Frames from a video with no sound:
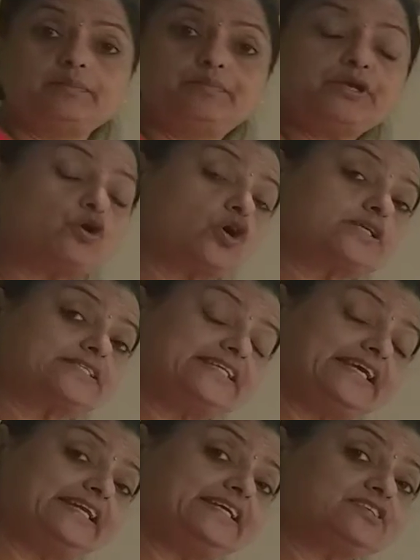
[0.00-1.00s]
because
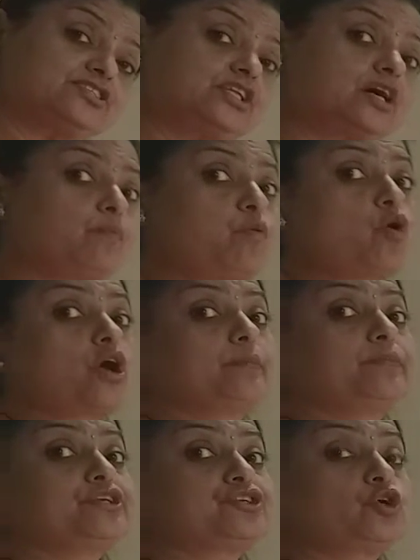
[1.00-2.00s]
there is the
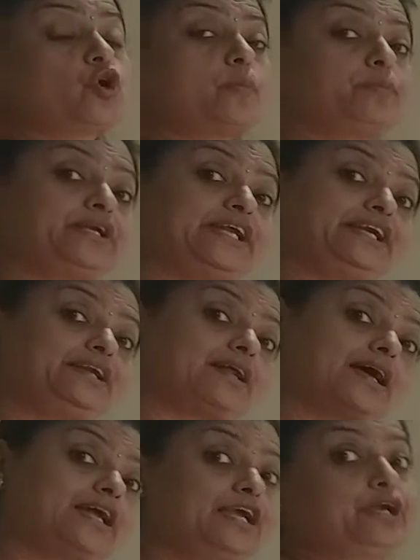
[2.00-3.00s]
formation of
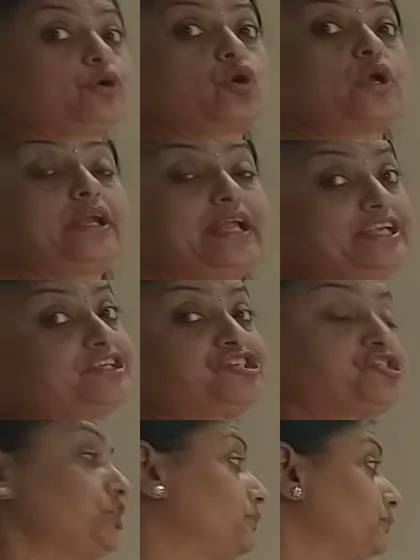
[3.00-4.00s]
tetrahedron like
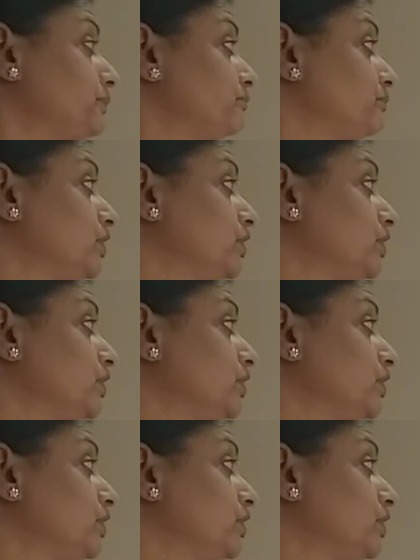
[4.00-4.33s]
shape.